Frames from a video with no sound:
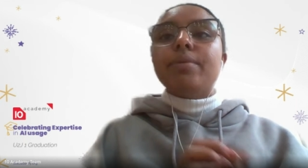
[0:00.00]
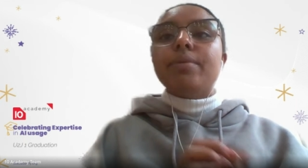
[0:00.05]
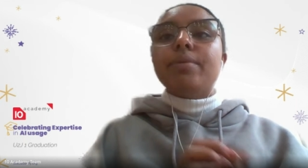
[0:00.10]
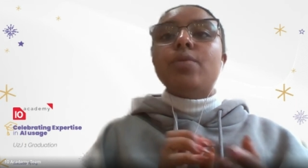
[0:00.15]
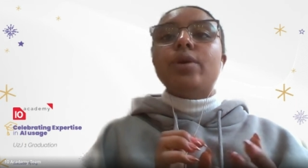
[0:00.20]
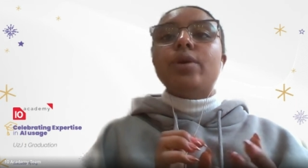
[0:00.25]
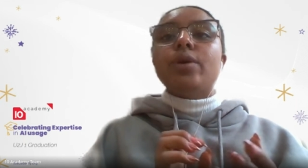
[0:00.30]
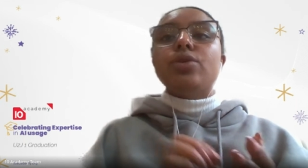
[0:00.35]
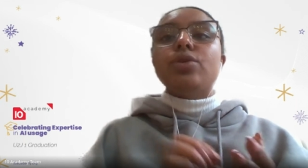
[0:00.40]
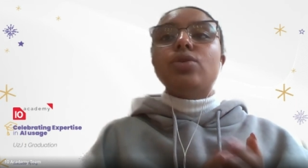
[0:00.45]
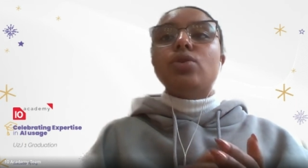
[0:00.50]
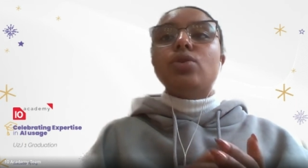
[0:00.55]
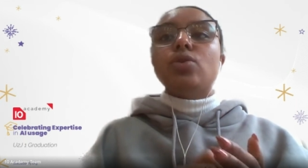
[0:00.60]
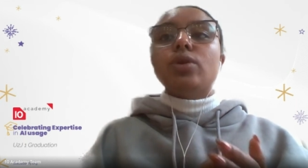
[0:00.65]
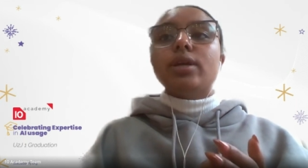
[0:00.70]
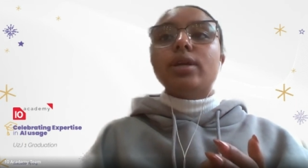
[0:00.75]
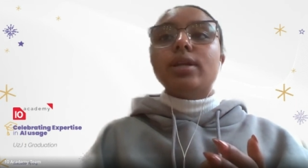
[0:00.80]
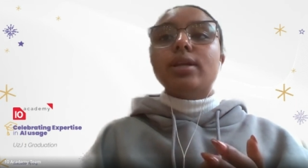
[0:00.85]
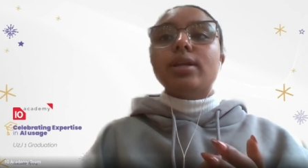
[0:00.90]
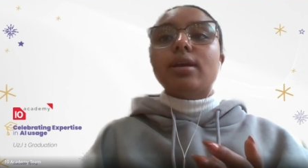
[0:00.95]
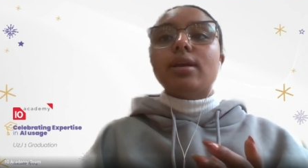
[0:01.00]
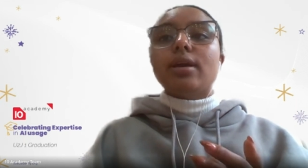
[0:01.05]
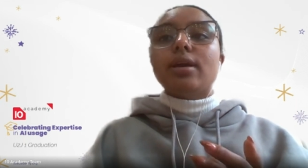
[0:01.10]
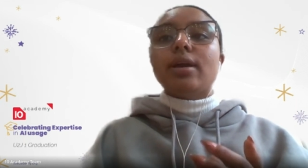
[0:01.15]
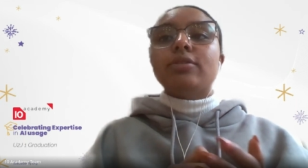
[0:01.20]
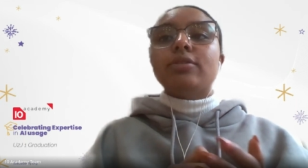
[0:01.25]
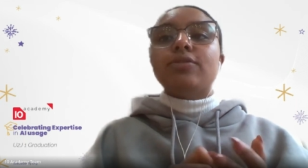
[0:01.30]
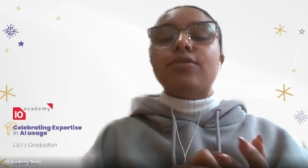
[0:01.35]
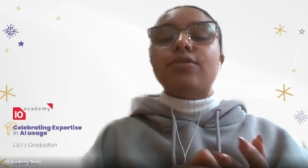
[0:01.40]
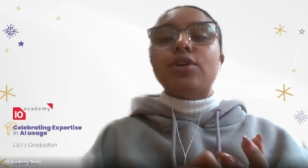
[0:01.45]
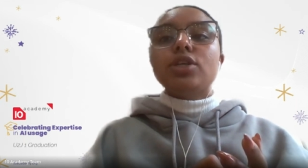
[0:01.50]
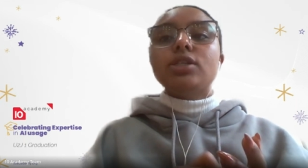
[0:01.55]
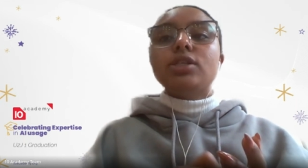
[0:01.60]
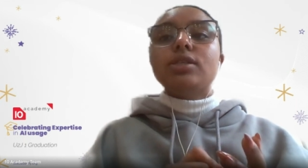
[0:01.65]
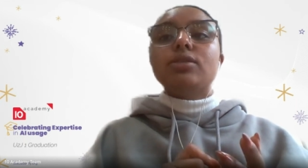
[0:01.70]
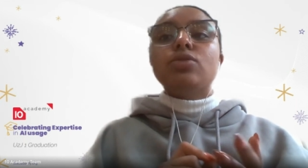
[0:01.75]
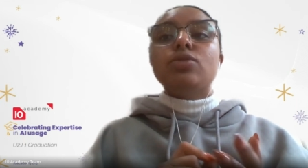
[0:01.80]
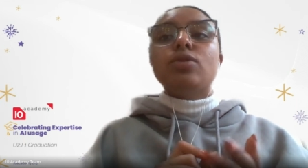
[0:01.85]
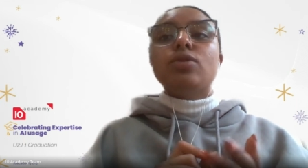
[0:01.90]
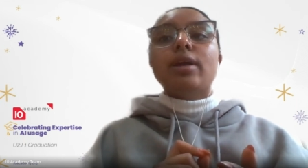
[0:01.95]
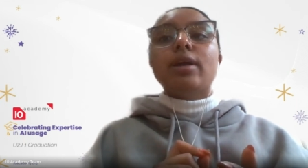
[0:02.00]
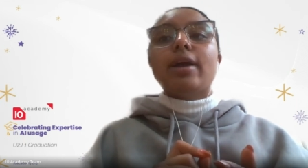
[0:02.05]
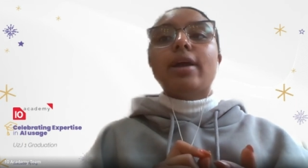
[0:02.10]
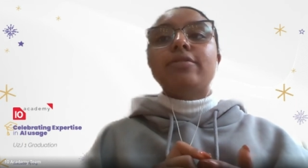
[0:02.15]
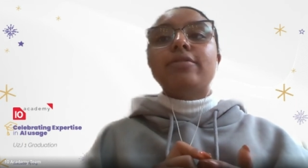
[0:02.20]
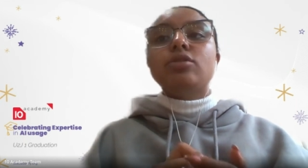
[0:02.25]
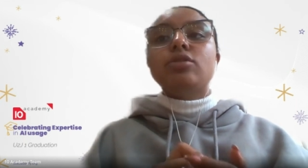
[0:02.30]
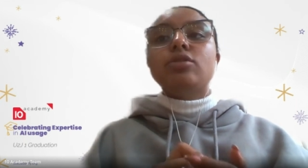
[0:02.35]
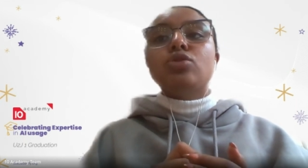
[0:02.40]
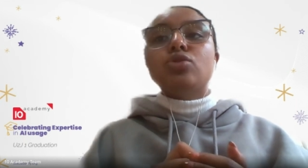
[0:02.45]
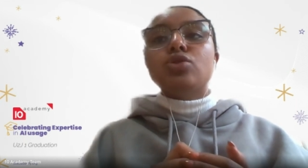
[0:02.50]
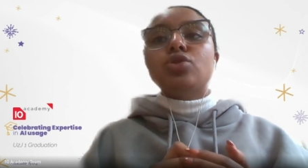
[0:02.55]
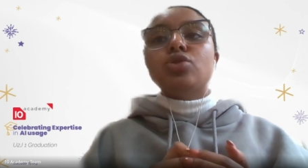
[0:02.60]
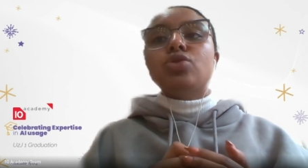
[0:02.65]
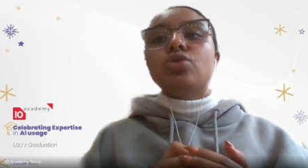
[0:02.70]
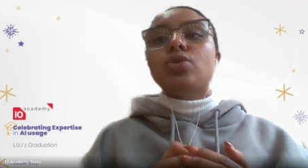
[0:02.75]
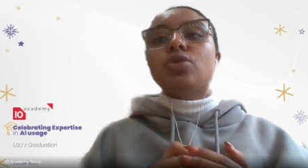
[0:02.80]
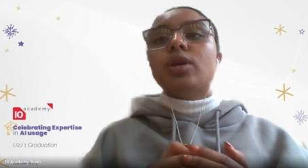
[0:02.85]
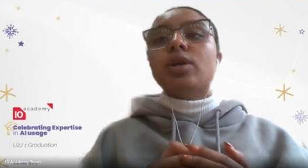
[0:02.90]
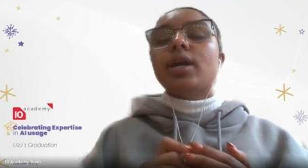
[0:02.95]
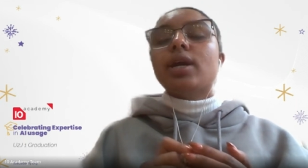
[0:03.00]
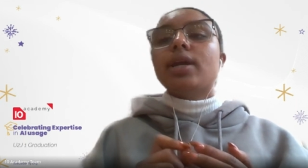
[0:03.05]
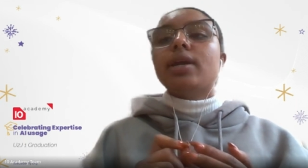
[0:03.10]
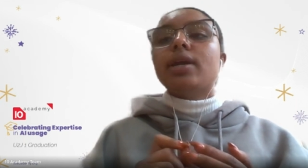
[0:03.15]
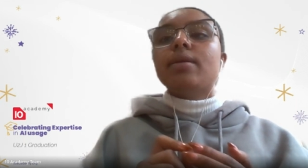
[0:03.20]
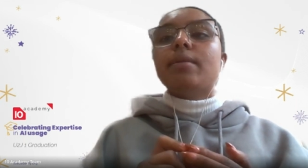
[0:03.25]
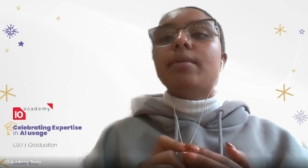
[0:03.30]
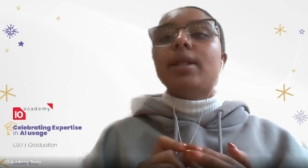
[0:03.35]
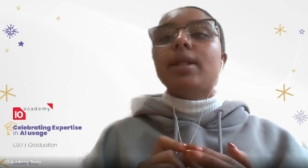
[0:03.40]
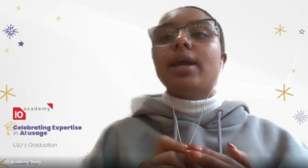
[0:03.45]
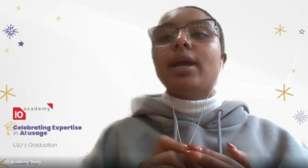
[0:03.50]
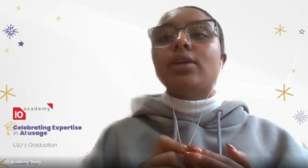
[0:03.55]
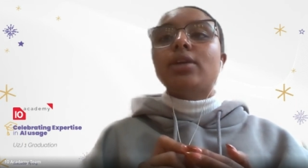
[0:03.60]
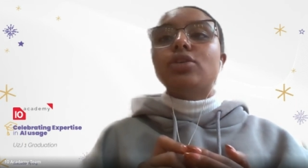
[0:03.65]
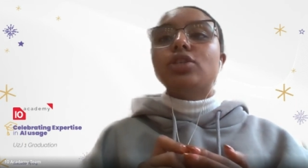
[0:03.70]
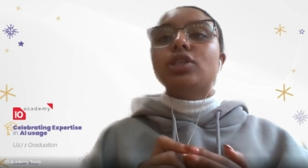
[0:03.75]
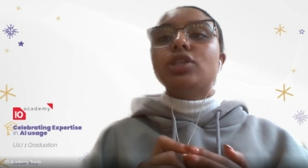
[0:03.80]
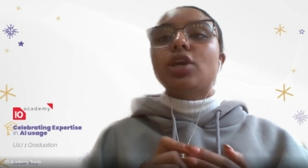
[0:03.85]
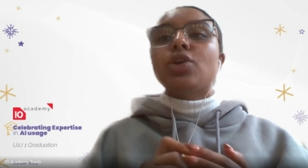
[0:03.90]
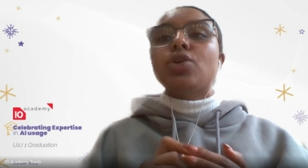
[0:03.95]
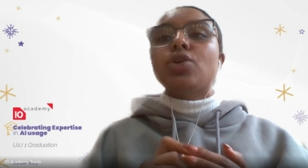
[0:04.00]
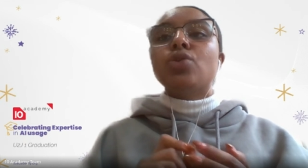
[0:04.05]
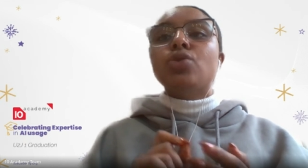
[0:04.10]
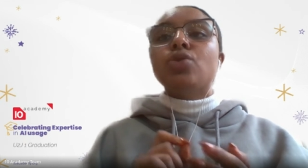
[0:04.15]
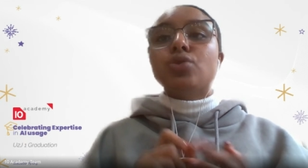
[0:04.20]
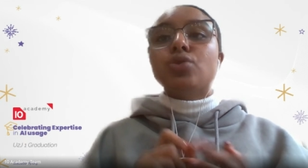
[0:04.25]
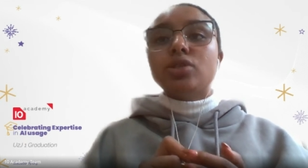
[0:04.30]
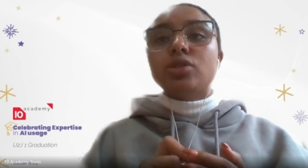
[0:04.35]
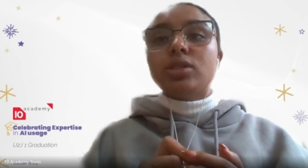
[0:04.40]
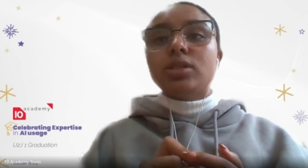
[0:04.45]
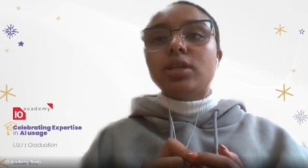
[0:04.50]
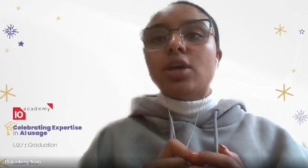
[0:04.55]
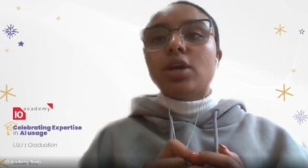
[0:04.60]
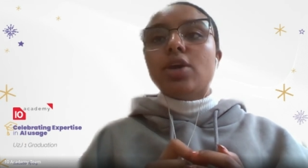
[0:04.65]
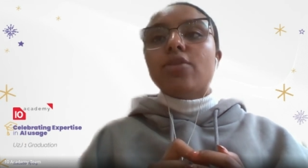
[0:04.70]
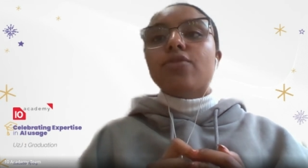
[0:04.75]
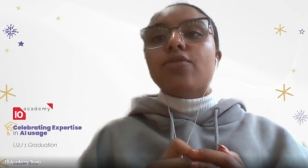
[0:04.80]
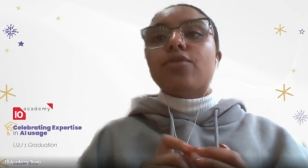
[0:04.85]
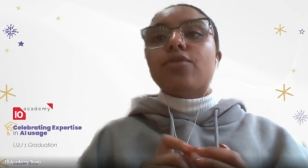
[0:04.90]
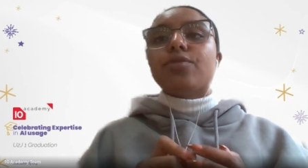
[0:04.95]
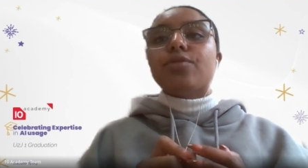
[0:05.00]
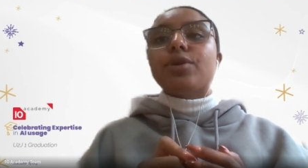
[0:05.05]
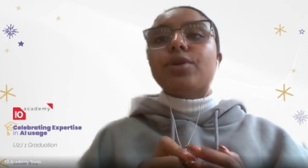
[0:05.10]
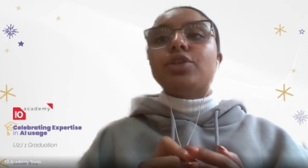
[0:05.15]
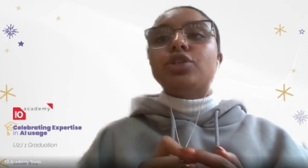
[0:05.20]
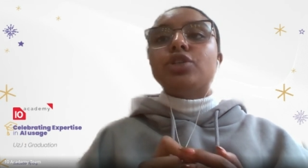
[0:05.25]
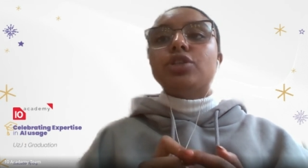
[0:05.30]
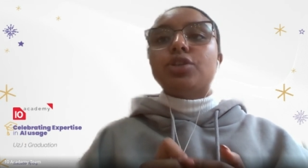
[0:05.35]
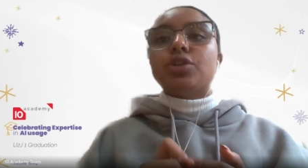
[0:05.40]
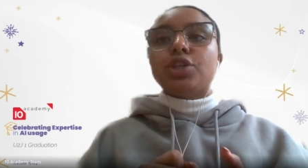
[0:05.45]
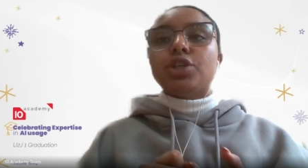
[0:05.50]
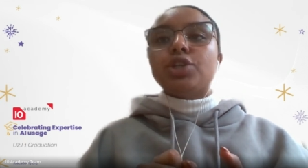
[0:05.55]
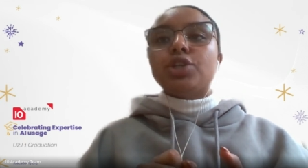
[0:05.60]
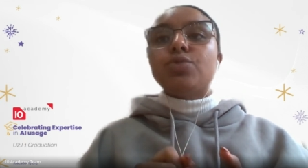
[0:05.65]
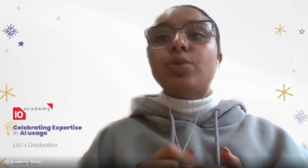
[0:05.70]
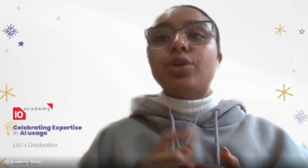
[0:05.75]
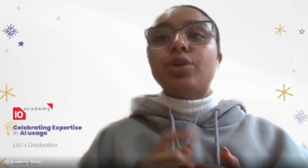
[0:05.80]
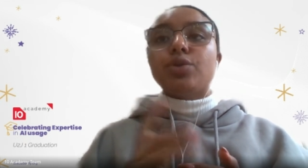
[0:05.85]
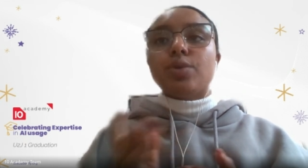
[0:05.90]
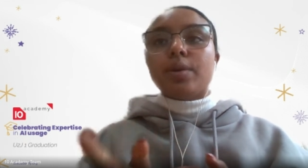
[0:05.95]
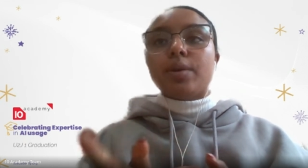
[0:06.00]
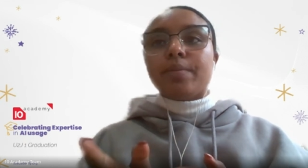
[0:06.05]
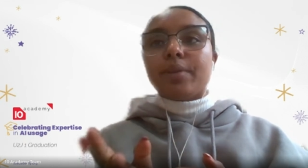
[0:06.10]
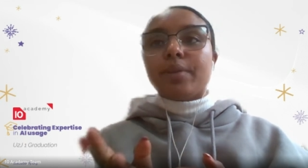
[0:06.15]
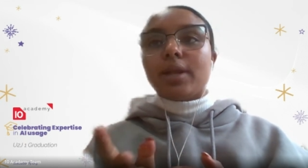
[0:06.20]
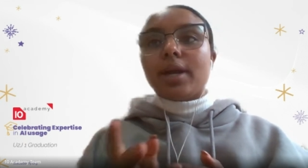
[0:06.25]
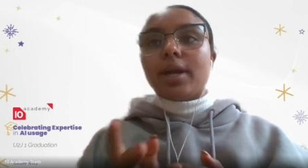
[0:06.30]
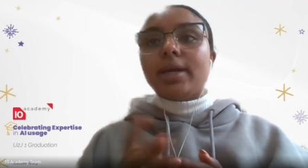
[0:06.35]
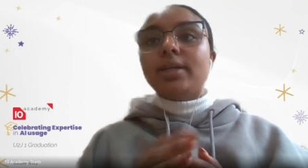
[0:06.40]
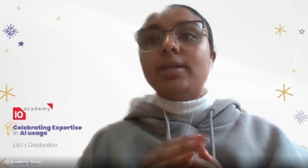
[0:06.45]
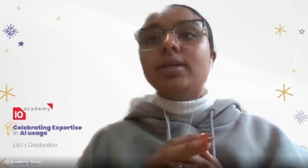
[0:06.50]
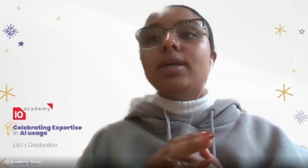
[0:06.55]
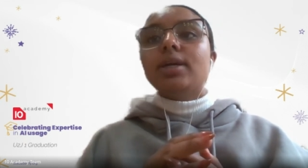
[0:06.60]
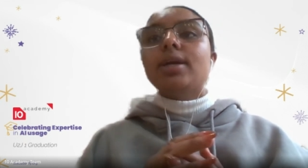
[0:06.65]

but when you log in at first, you'll have to use your email address that you used for registration when you applied